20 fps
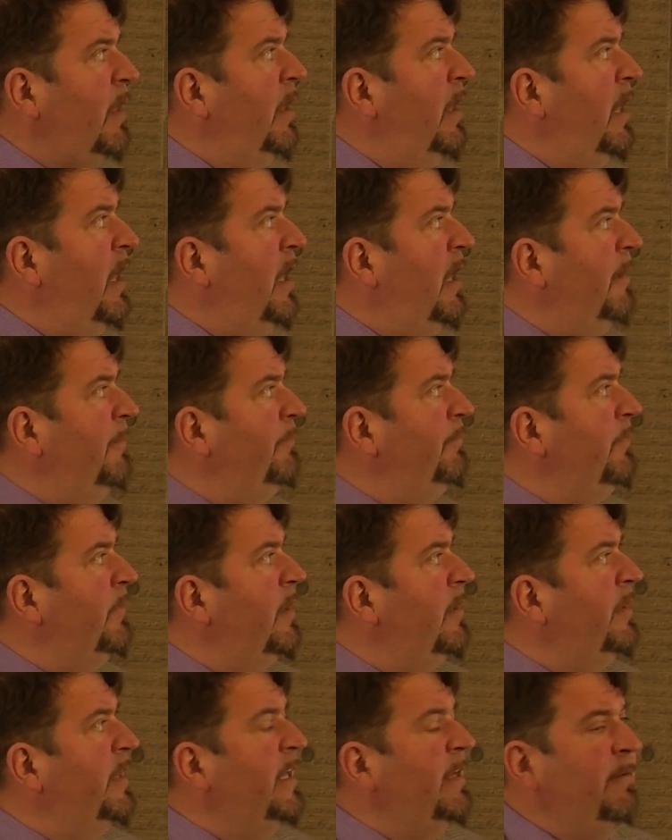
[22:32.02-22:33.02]

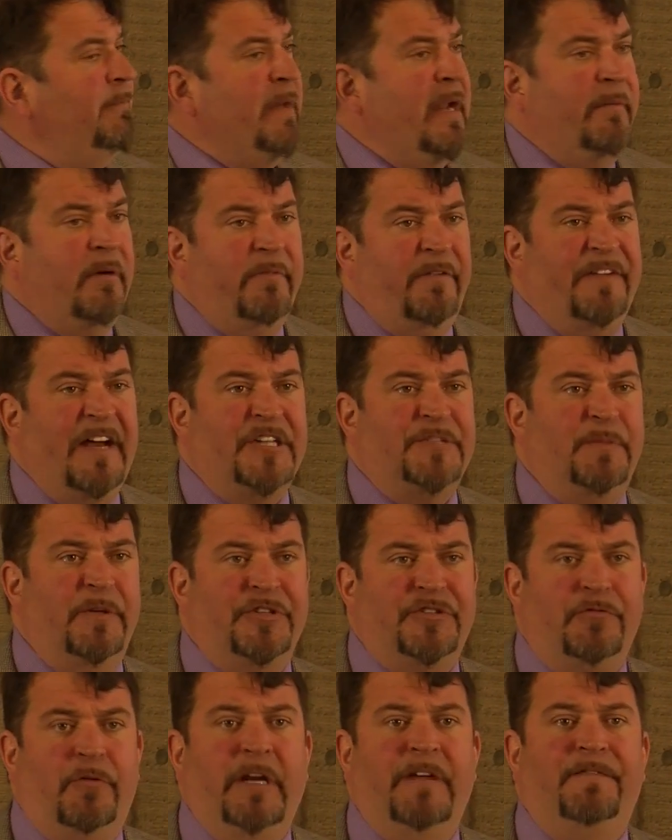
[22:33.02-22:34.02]
The minimum
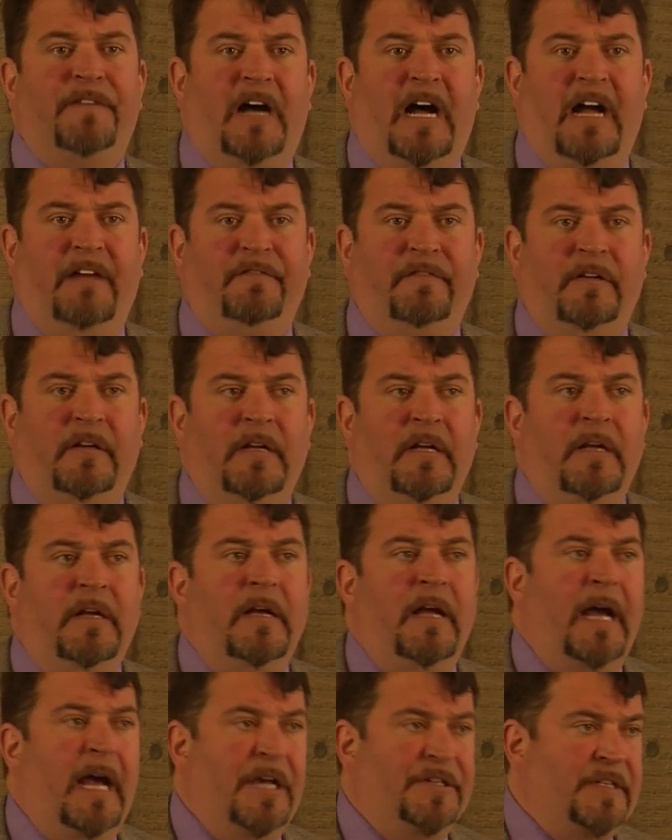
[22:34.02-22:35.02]
investment is 25,
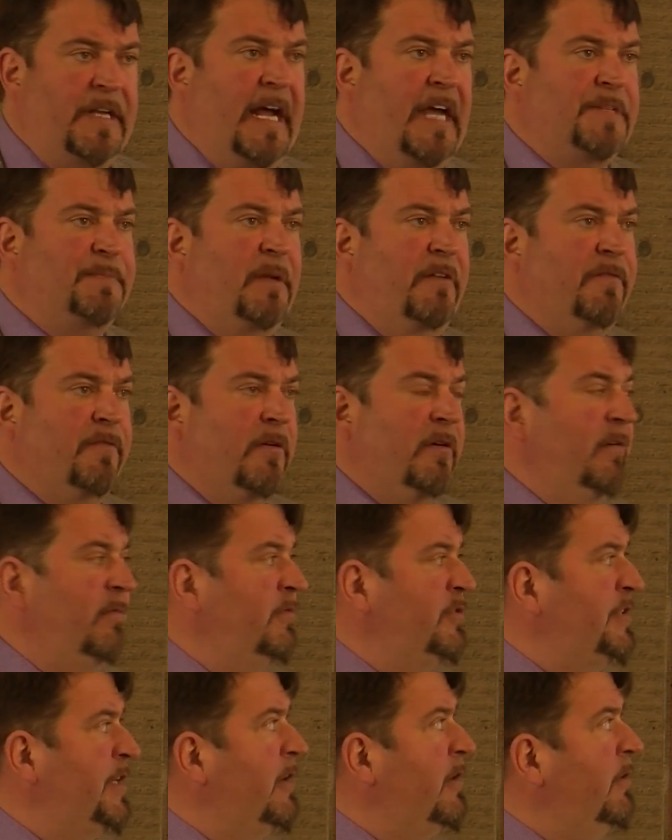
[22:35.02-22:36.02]
as it has been for
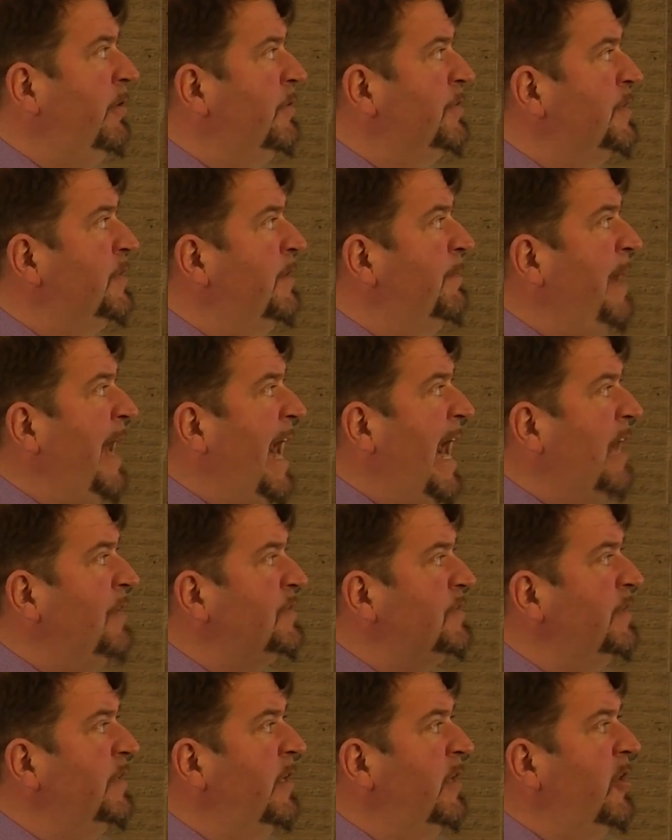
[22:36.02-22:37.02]
shareholders in the
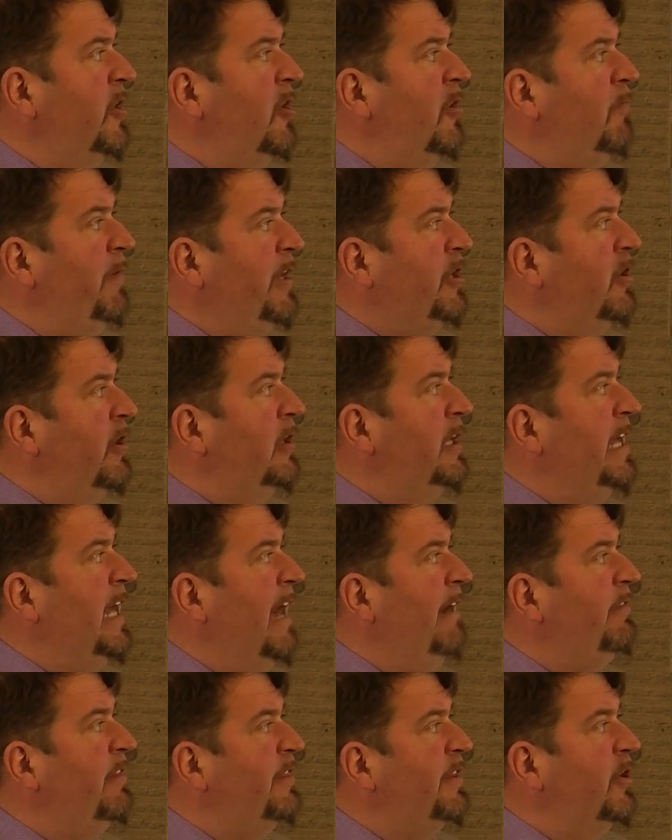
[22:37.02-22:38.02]
past. We currently
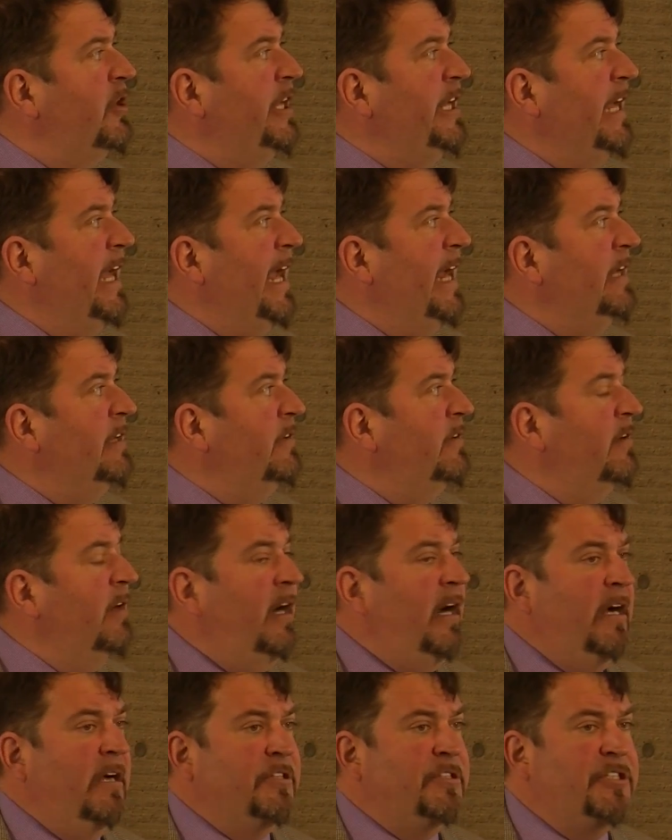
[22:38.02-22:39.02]
have 38
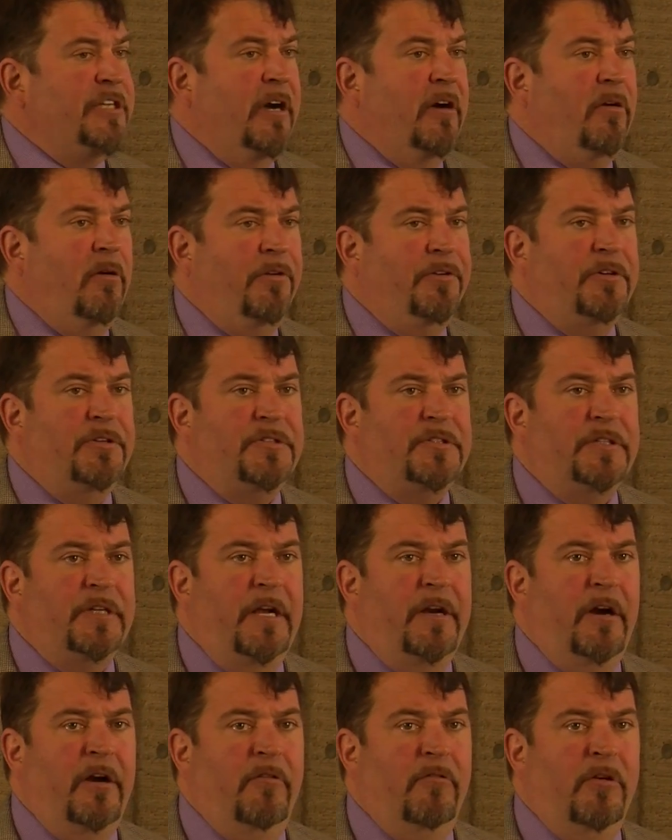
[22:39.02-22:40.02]
shareholders
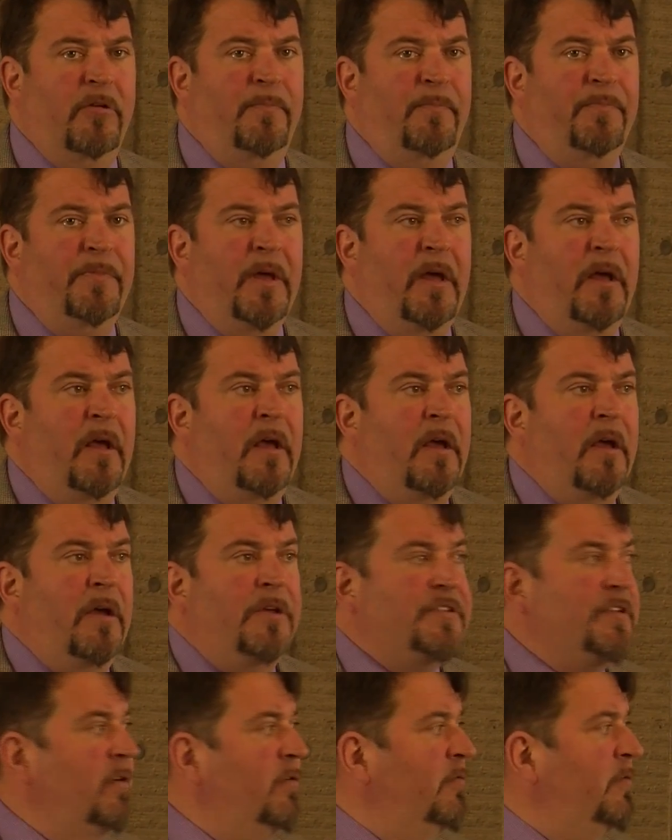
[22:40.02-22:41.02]
in our group,
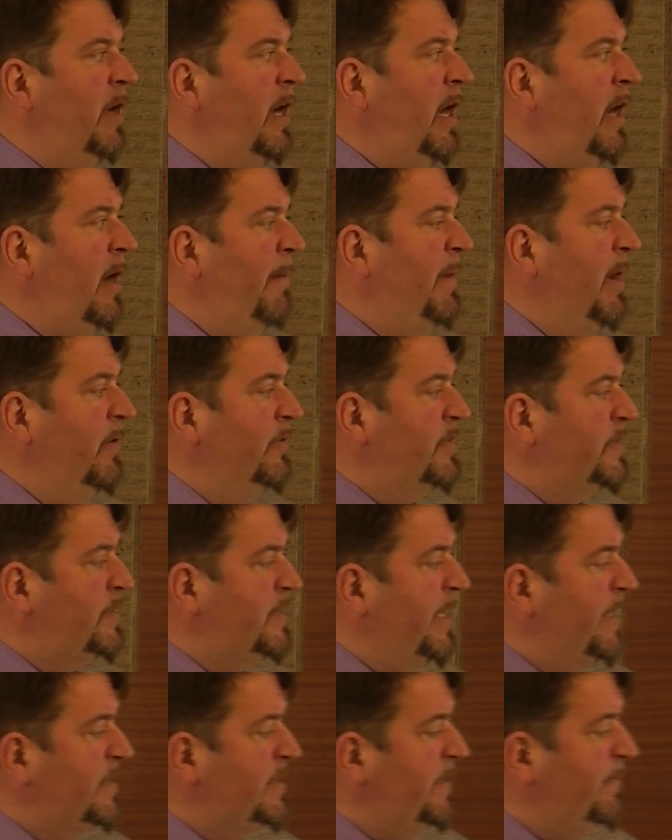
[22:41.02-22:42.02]
so about
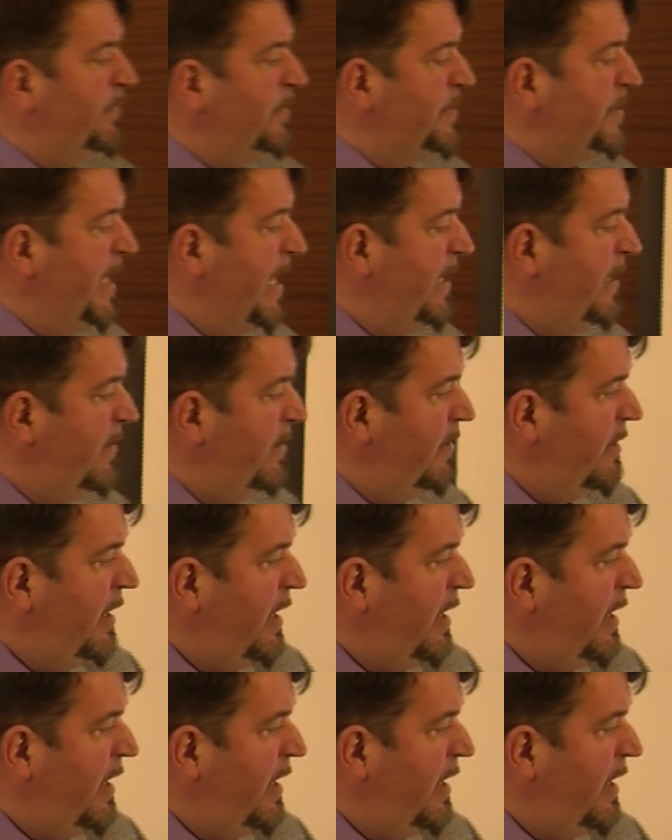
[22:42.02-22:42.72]
60%